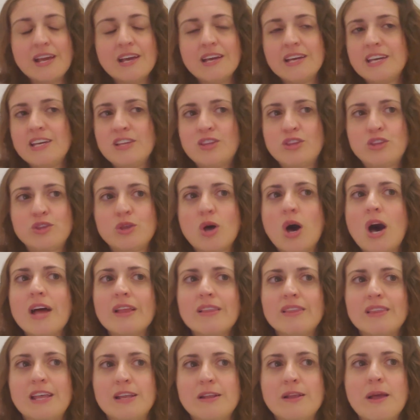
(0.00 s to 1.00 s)
He
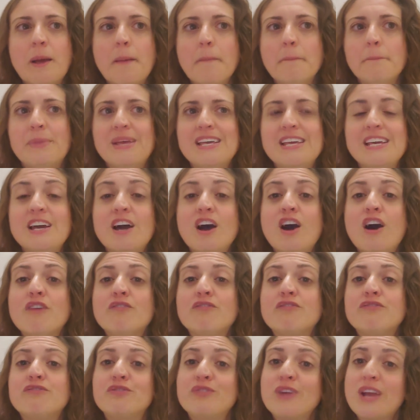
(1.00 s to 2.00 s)
thought that being
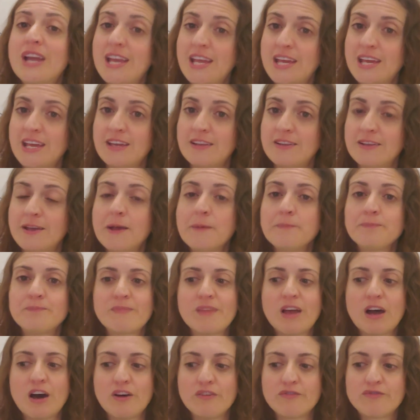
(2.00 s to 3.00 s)
afraid
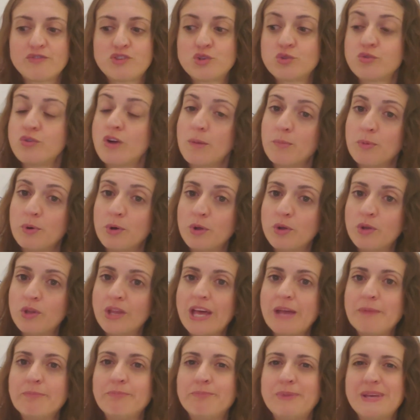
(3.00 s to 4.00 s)
of trouble
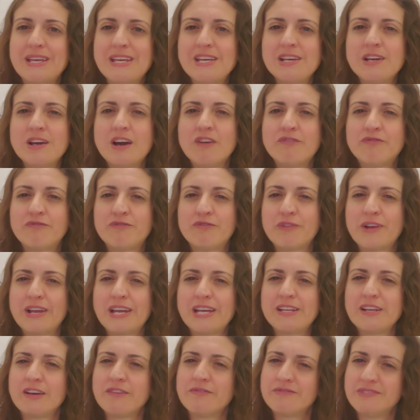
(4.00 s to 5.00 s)
and being
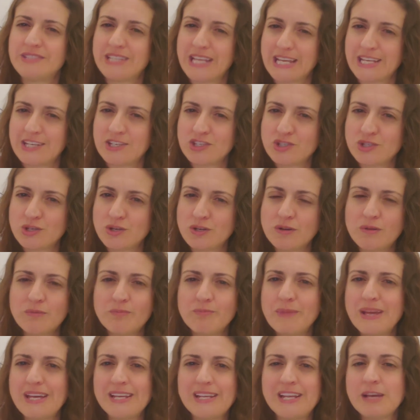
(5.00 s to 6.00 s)
afraid of danger
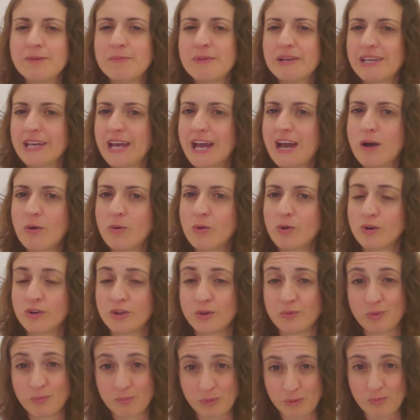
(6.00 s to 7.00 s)
made him a coward.
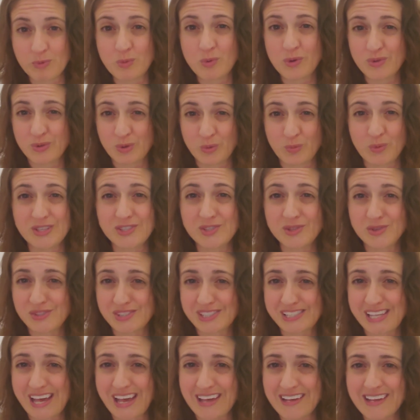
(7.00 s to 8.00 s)
And remember what the wizard
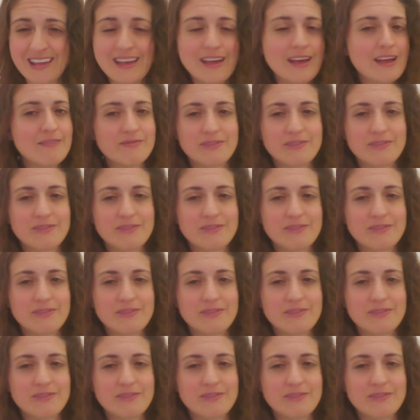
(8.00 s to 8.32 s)
said?